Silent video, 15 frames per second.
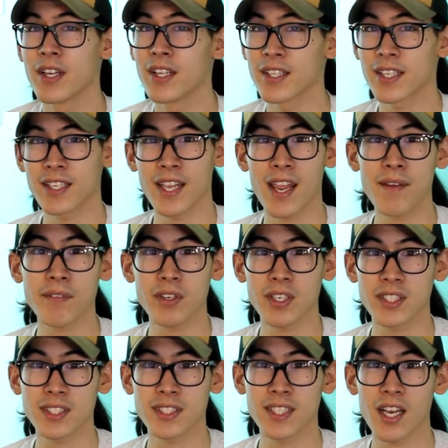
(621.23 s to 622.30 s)
The camera
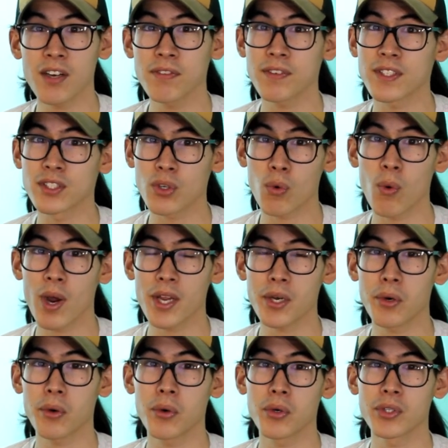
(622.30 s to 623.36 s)
itself is quite
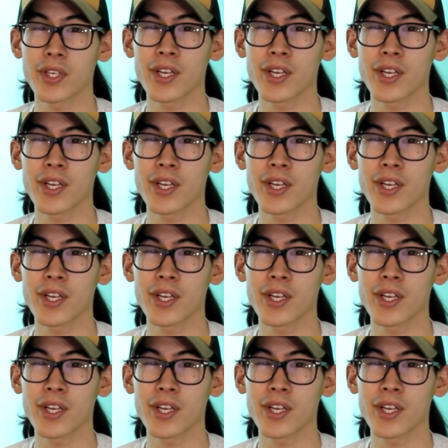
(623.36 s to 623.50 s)
old